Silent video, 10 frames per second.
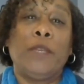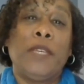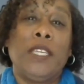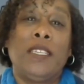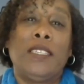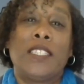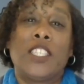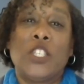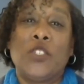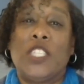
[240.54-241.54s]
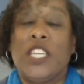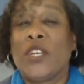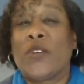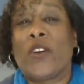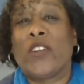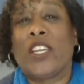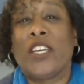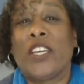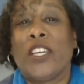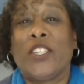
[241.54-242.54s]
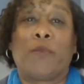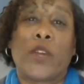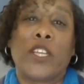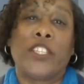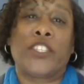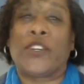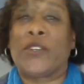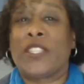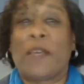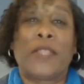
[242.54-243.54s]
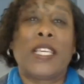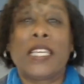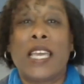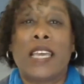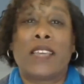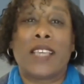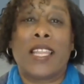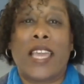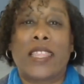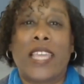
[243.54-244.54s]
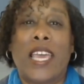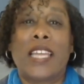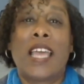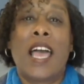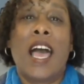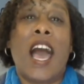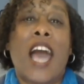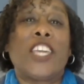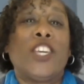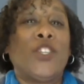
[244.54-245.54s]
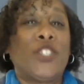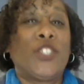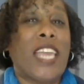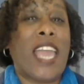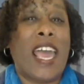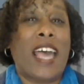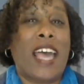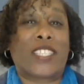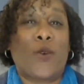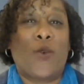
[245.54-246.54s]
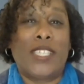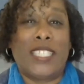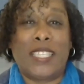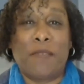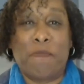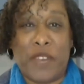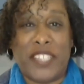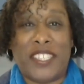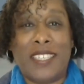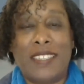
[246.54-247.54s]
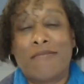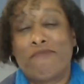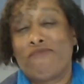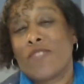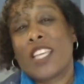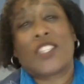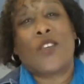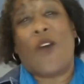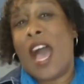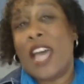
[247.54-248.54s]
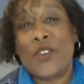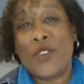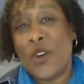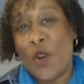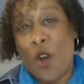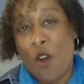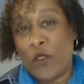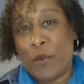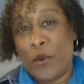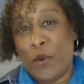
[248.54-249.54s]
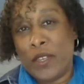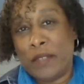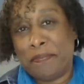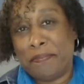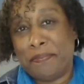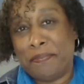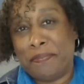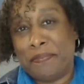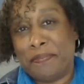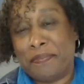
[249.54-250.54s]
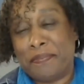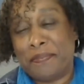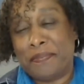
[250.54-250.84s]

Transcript: me to dinner or lunch or brunch or something like that, I usually ask what's the budget so I don't go overboard. Well,